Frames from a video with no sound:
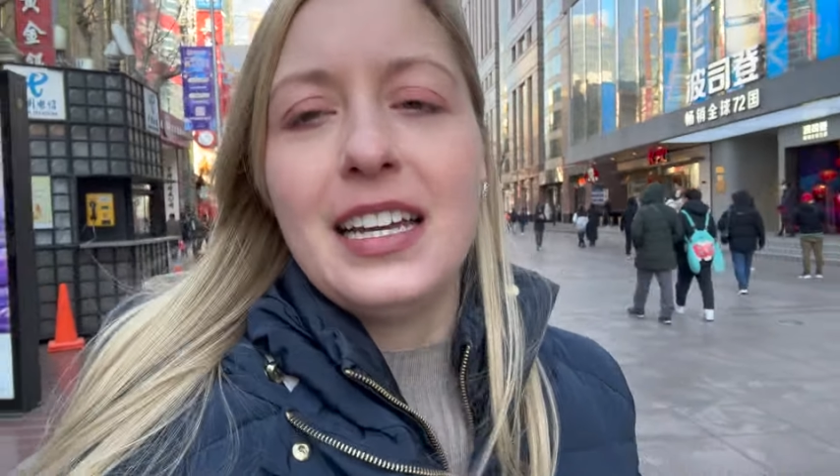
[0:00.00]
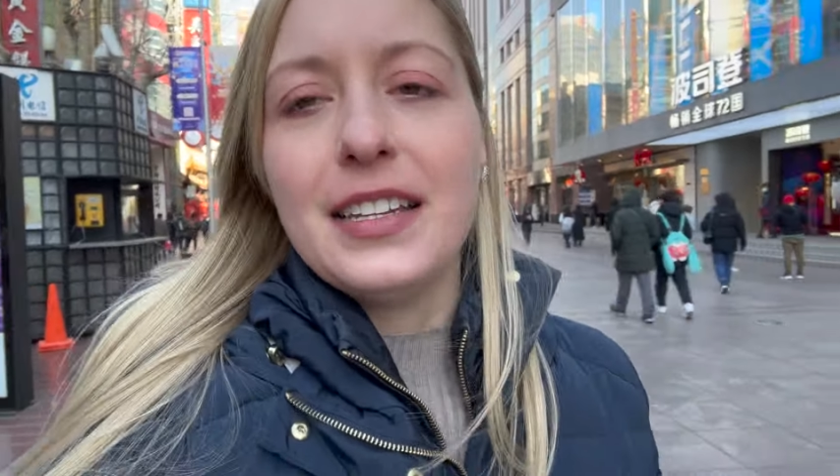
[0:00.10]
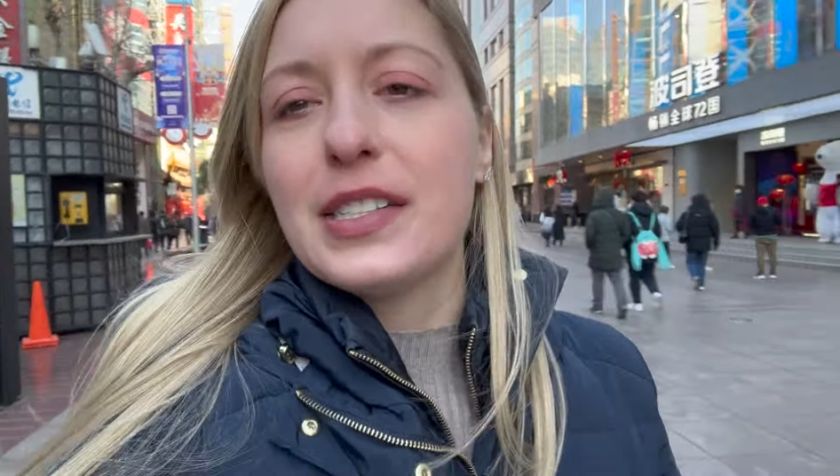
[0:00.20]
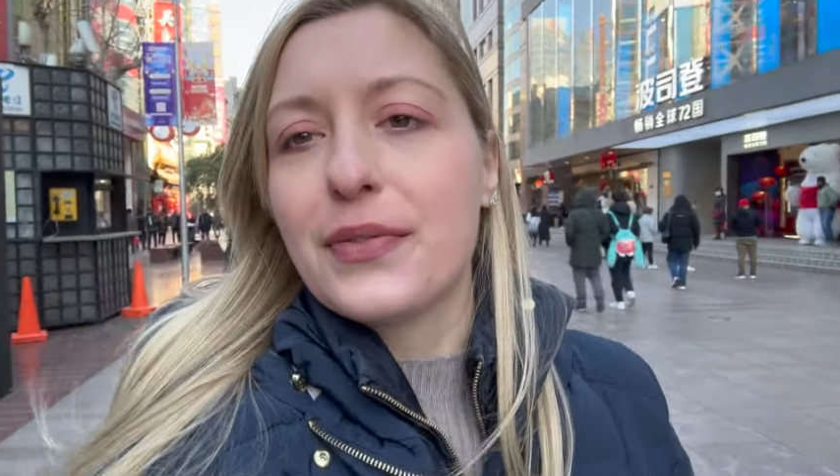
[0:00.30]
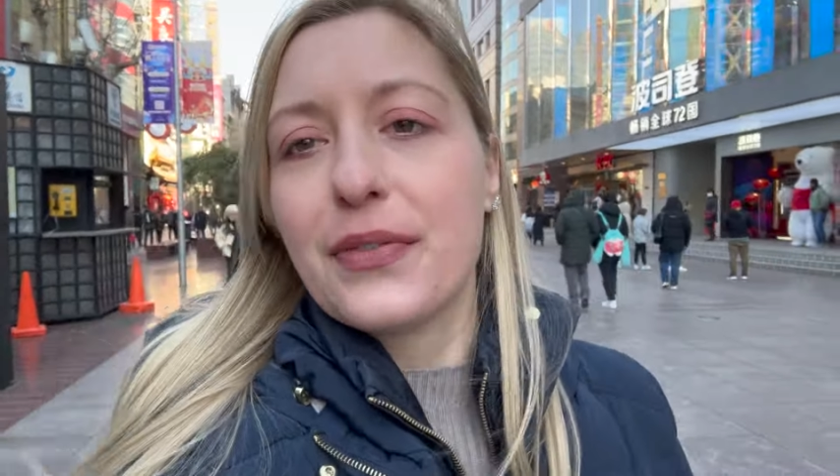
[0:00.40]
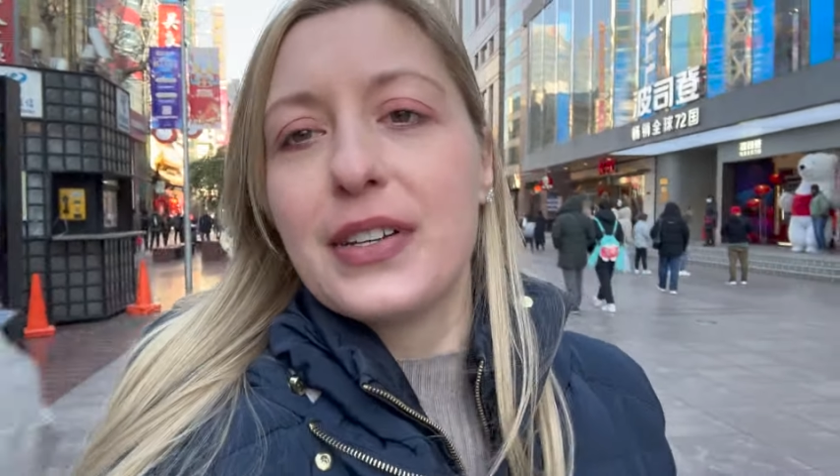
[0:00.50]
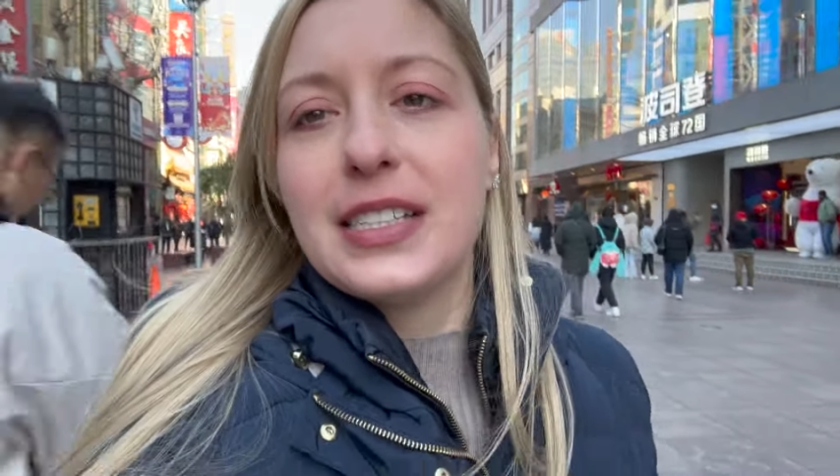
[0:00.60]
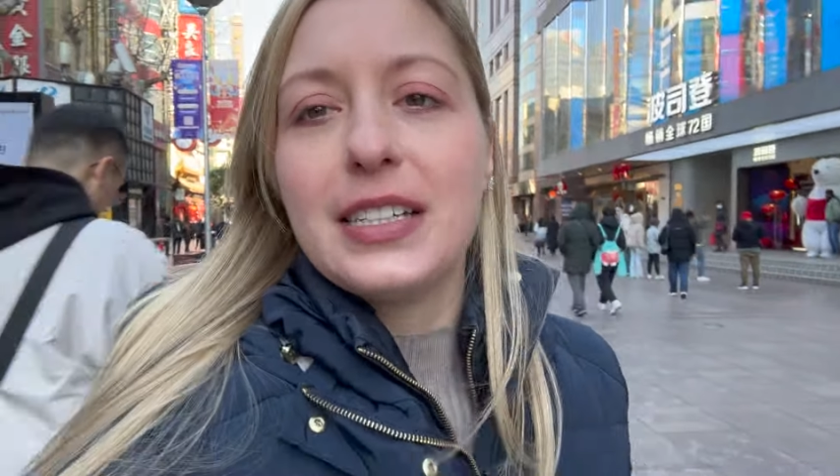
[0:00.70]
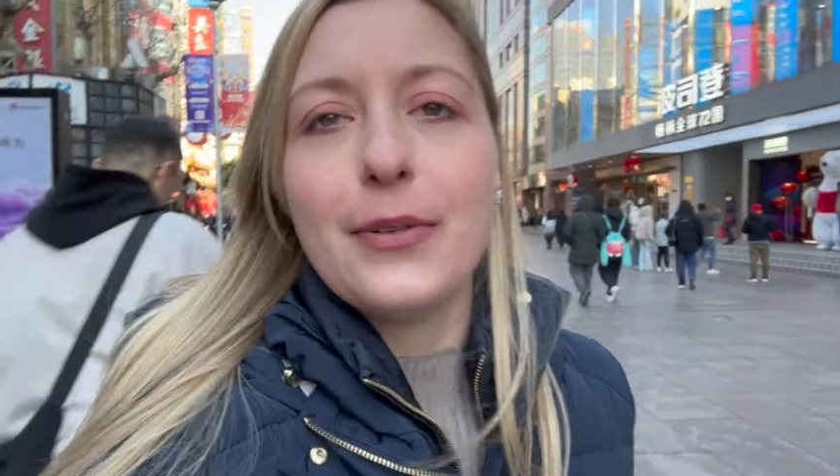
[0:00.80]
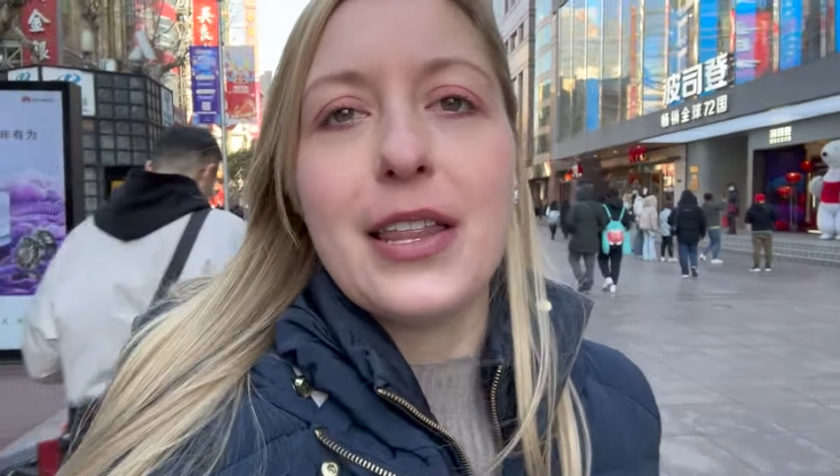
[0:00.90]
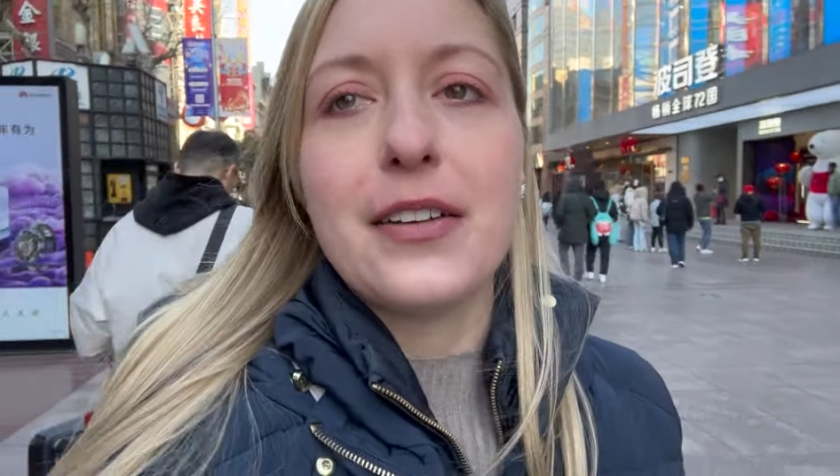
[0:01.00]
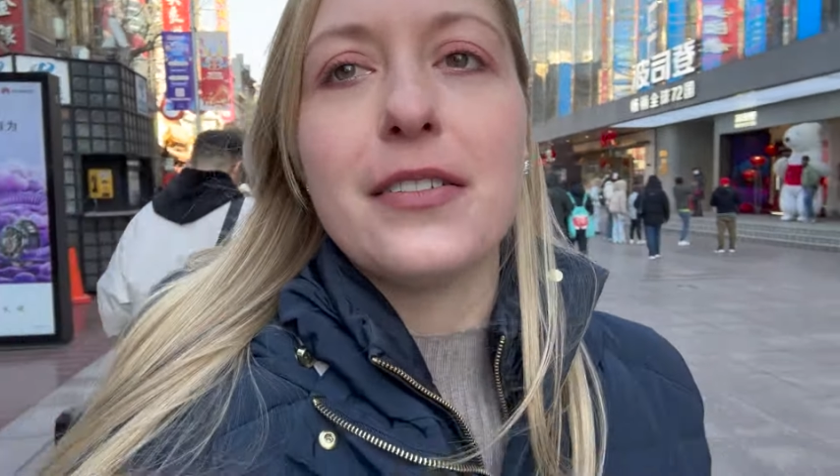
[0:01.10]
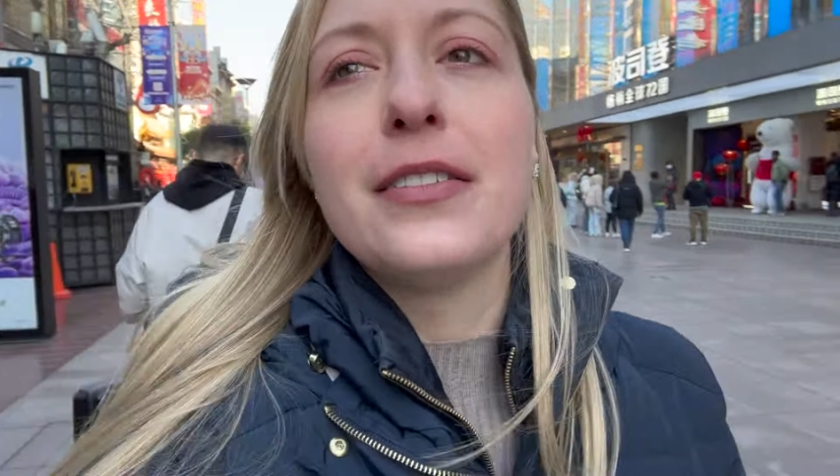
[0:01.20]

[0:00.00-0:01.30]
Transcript: in this freezing weather.